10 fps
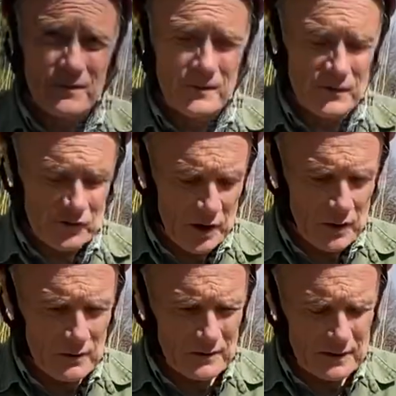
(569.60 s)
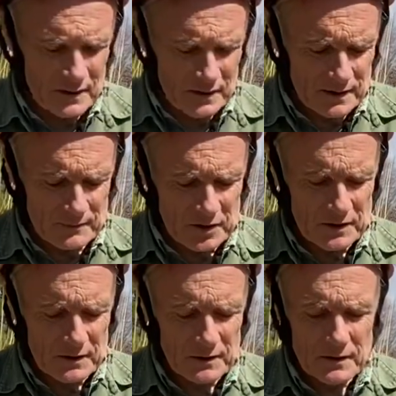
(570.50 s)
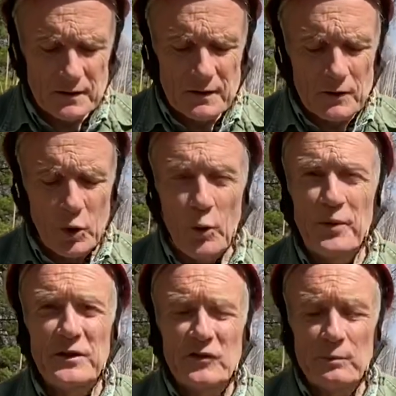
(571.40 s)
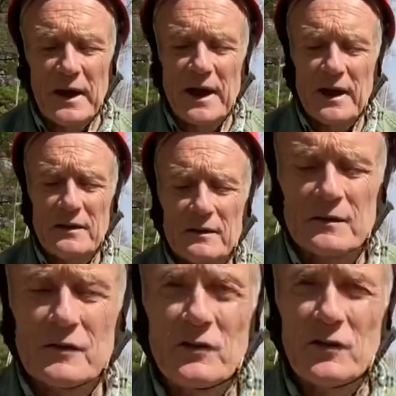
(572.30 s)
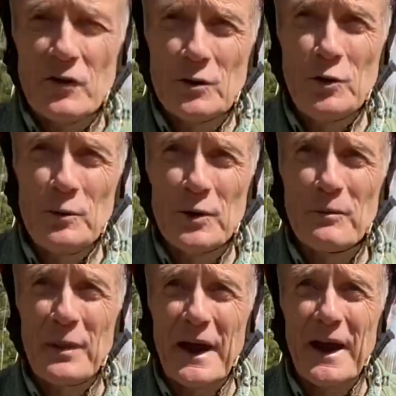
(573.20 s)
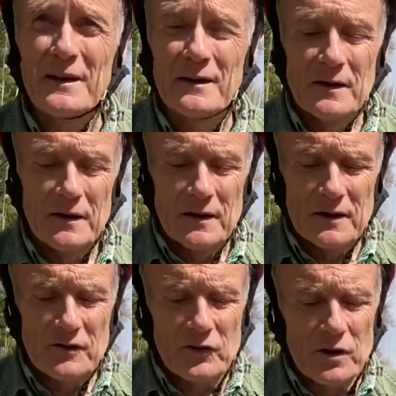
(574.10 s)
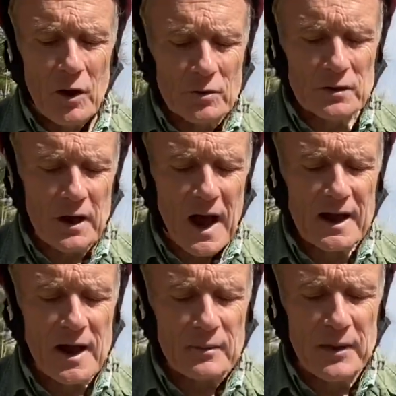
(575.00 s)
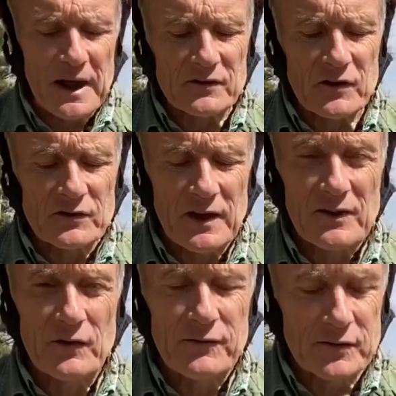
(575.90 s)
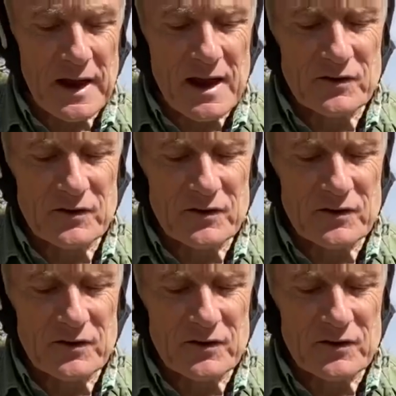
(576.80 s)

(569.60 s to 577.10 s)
So, uh, I'm going to open this band. This is an aluminum band, and these are called lock-on bands because it has a flange